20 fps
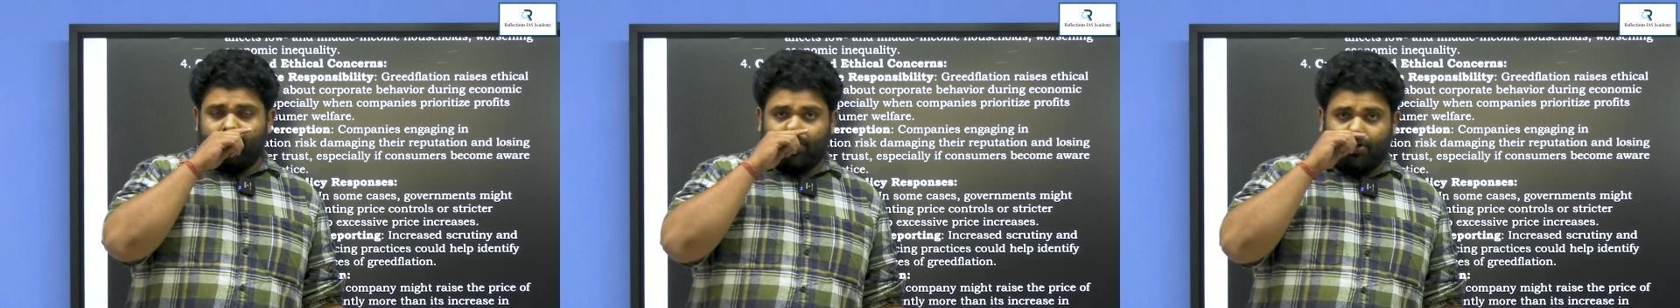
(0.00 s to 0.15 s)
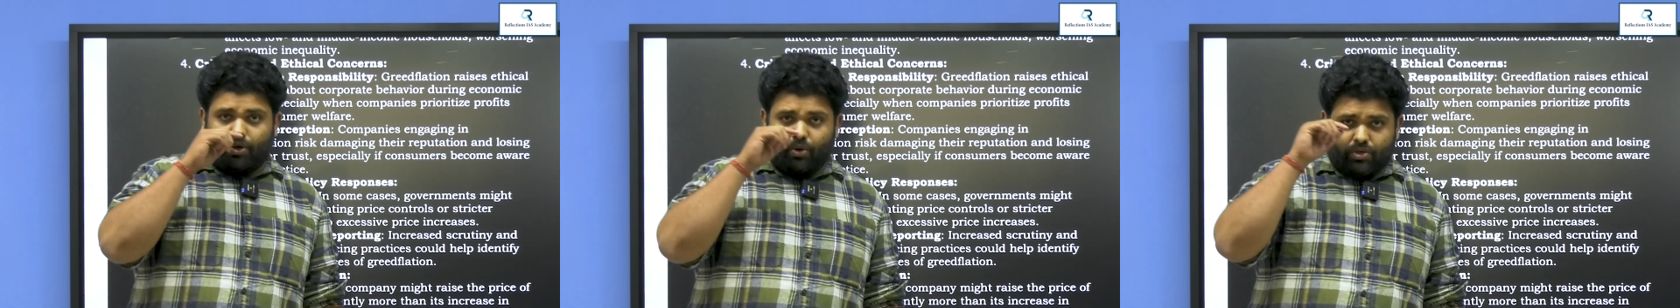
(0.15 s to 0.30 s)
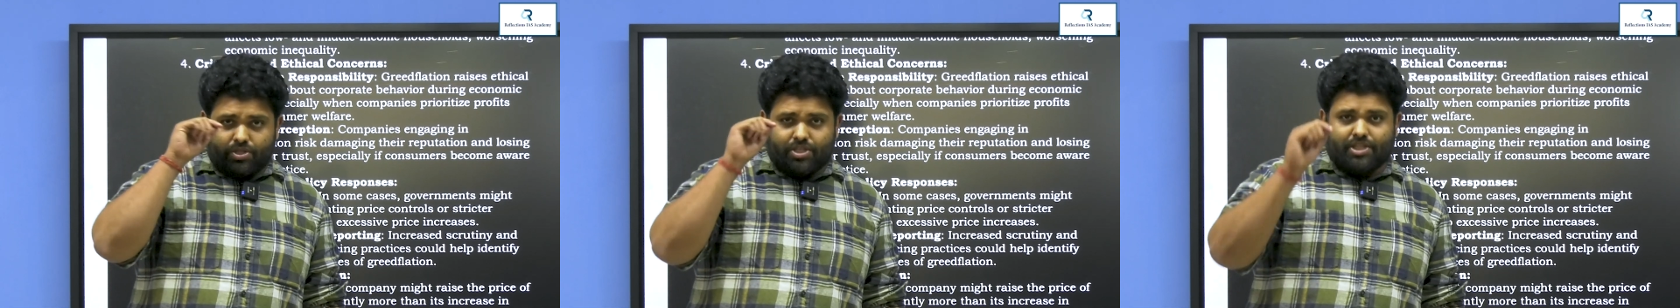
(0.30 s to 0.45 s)

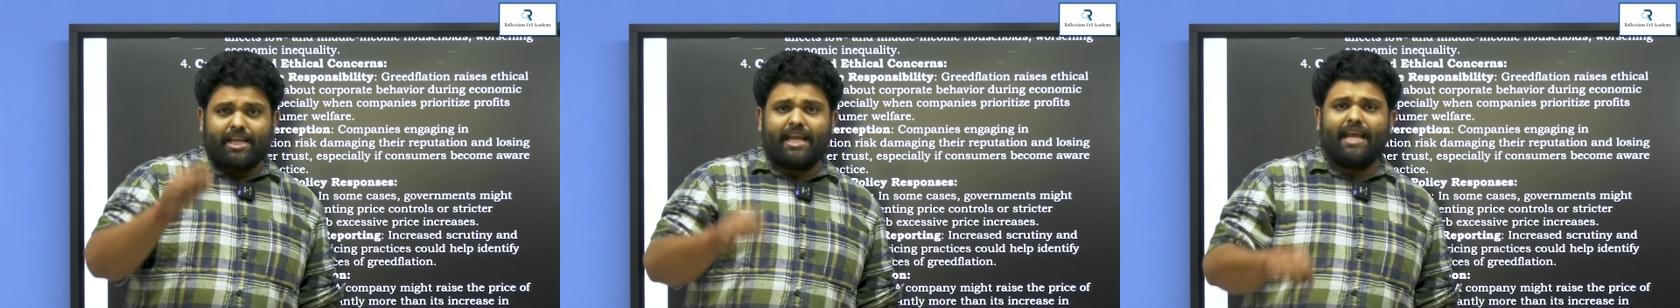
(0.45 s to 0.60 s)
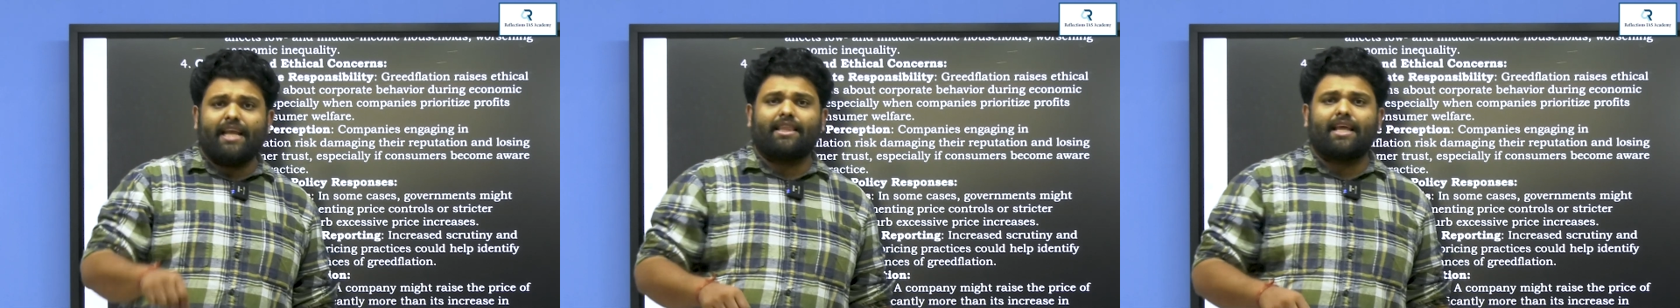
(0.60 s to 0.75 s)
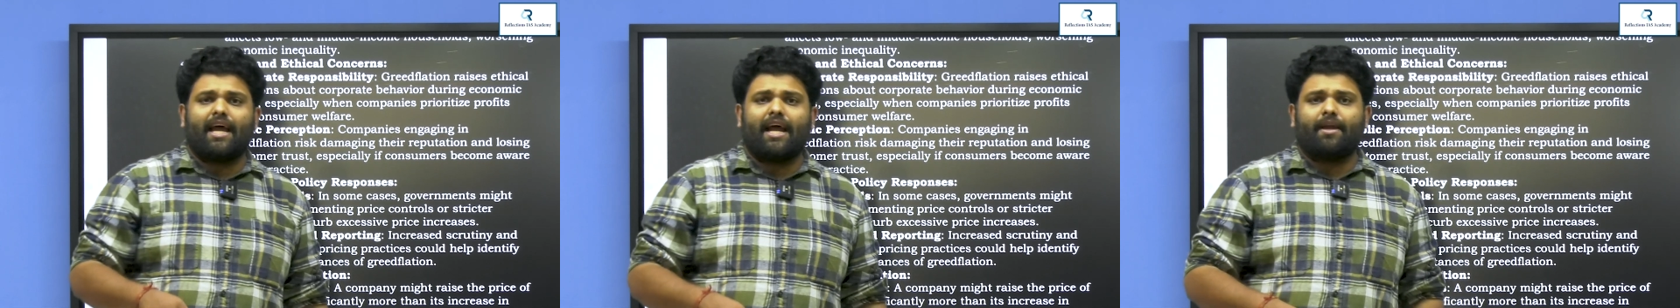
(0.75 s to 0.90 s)
to
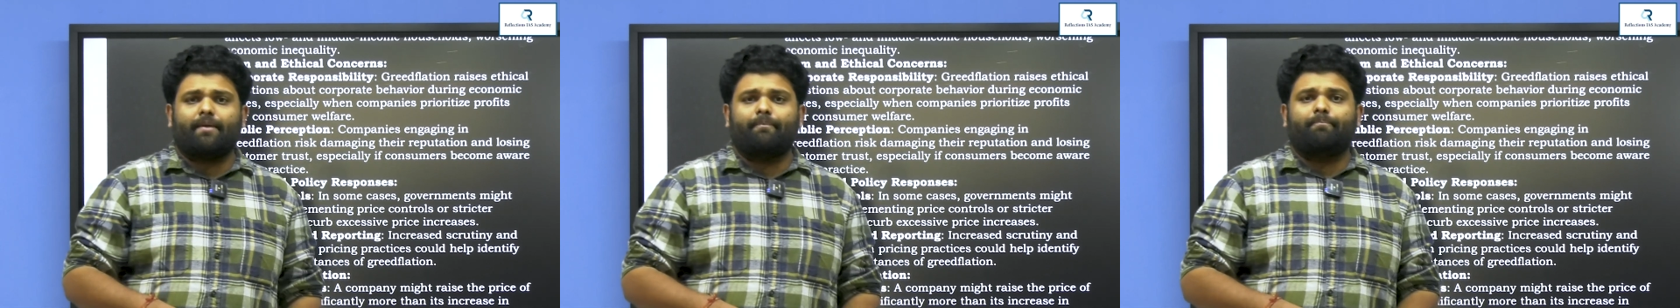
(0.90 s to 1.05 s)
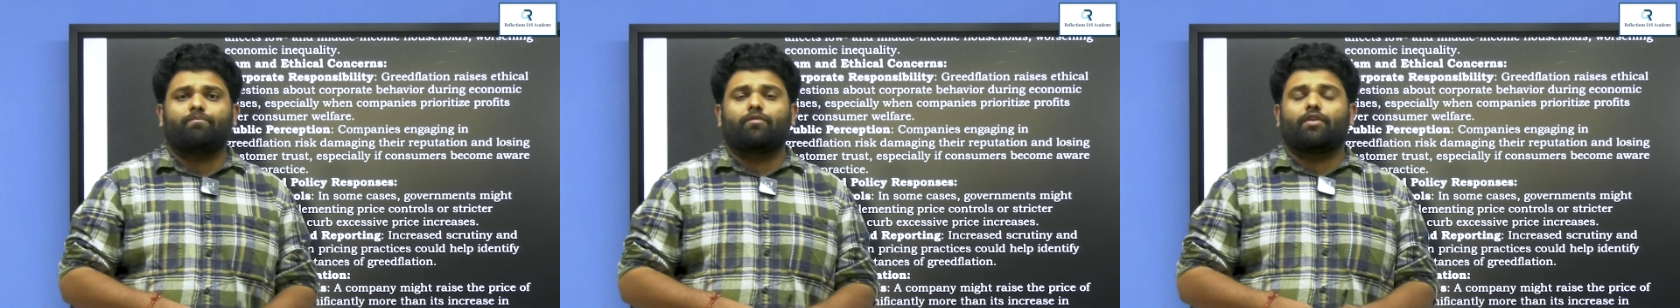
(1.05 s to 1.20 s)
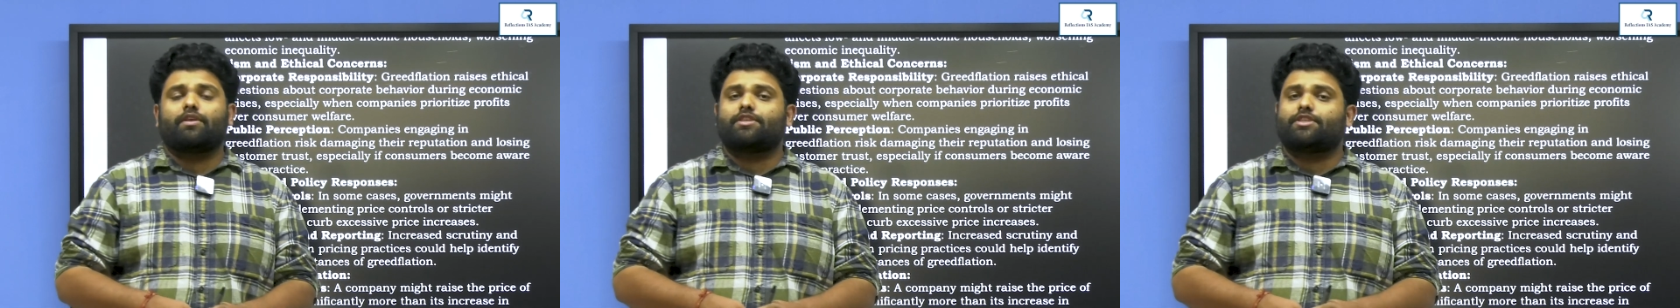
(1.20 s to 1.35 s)
see
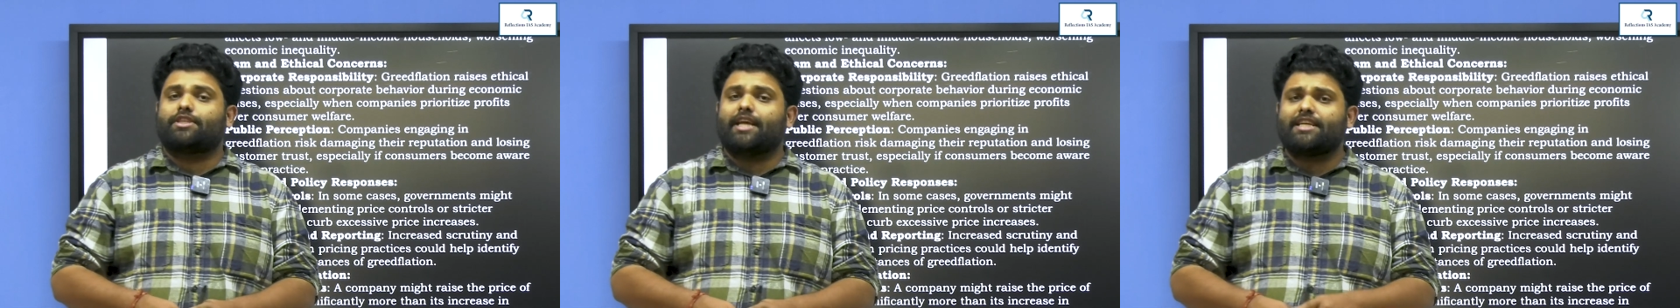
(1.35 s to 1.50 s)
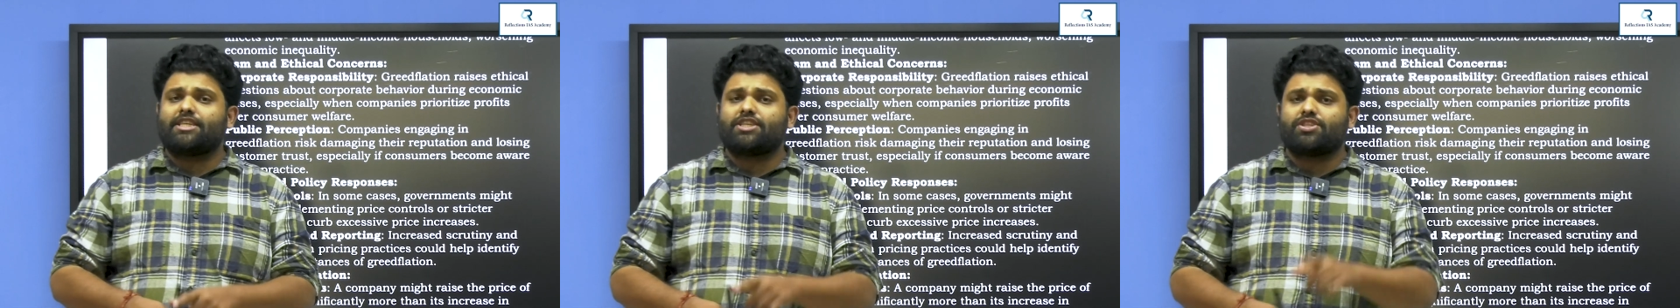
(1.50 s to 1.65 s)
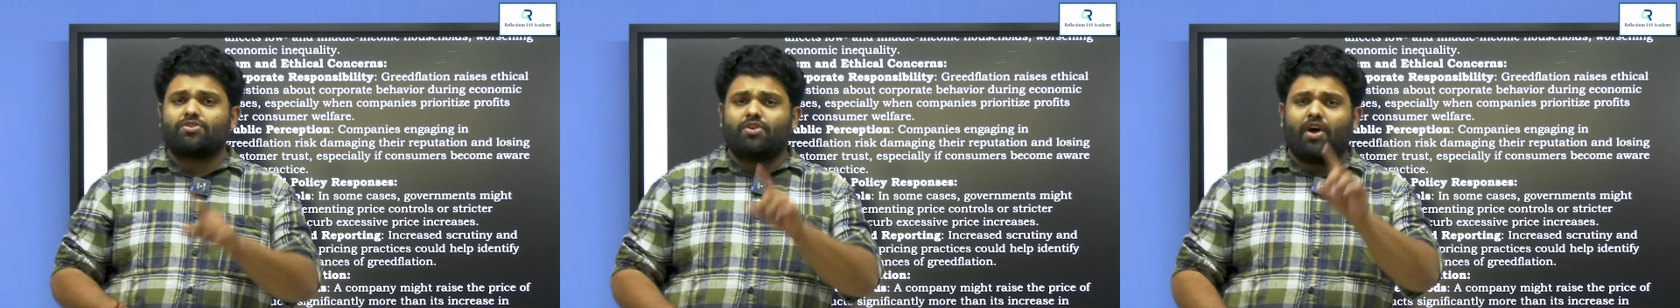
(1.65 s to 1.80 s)
that
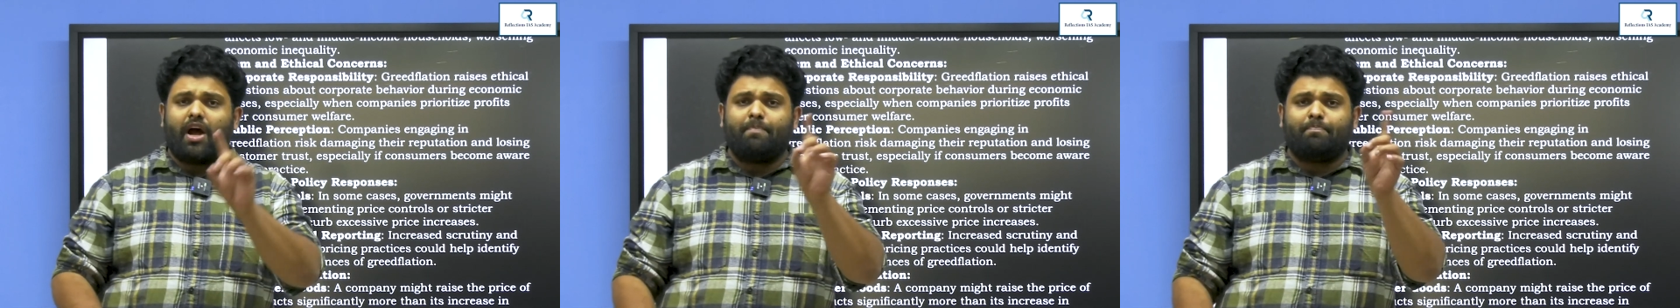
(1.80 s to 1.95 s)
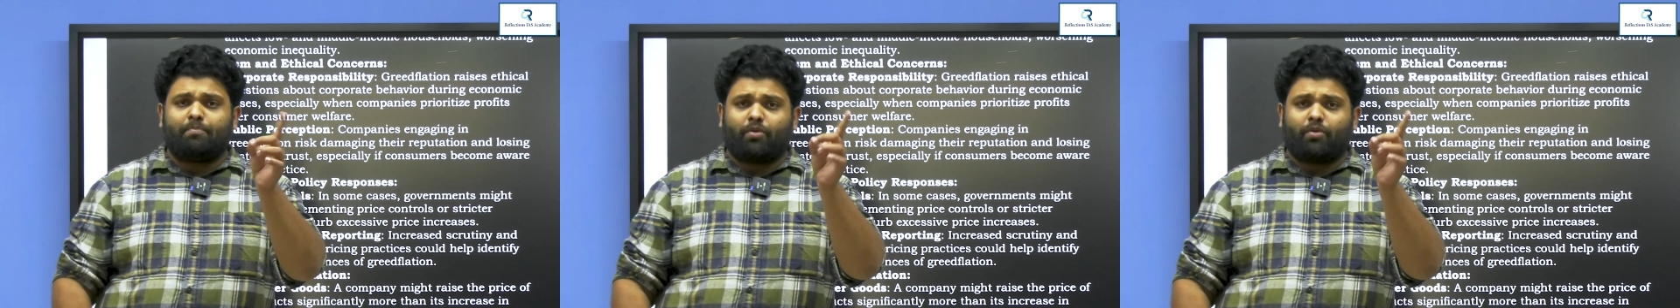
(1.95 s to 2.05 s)
just not